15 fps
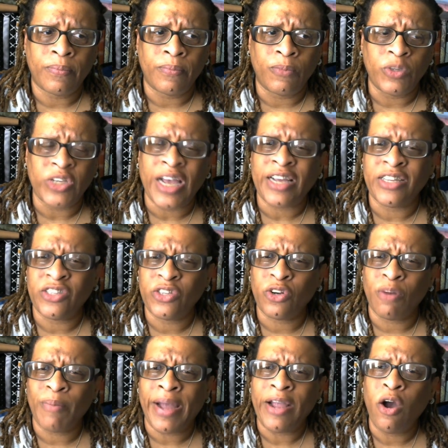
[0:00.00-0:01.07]
which I
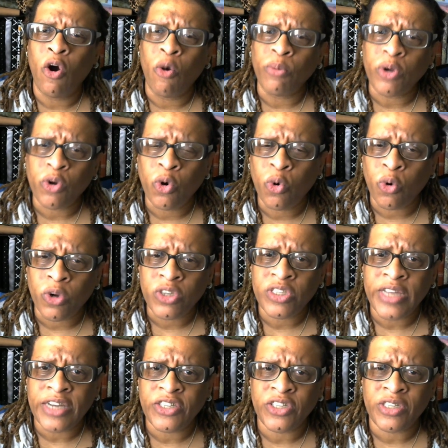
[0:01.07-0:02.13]
consider my home decor
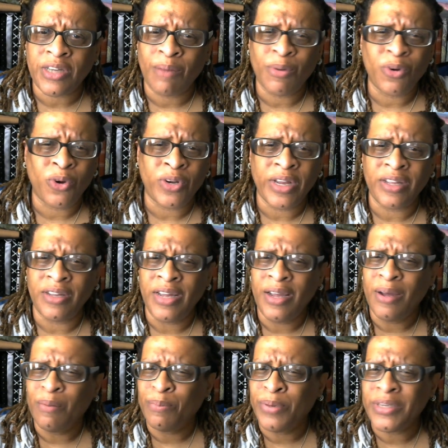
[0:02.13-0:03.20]
section. I'm going to
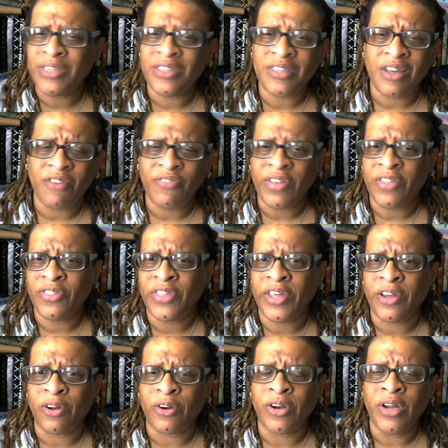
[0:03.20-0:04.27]
put stuff in
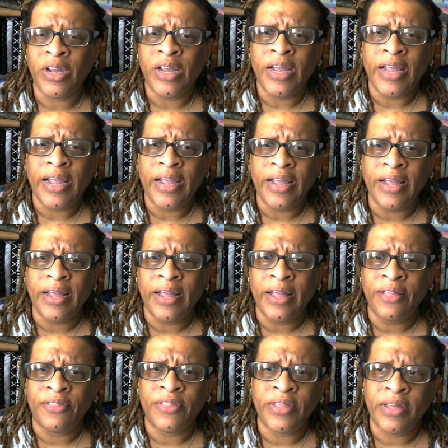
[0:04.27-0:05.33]
there,
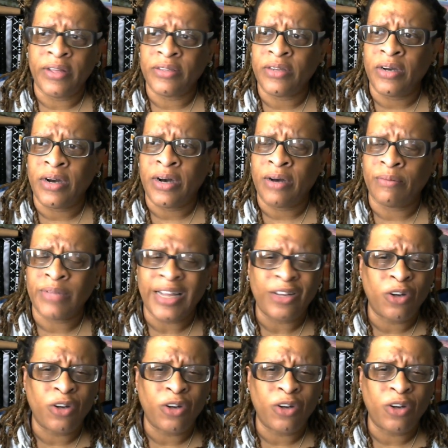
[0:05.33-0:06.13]
and then like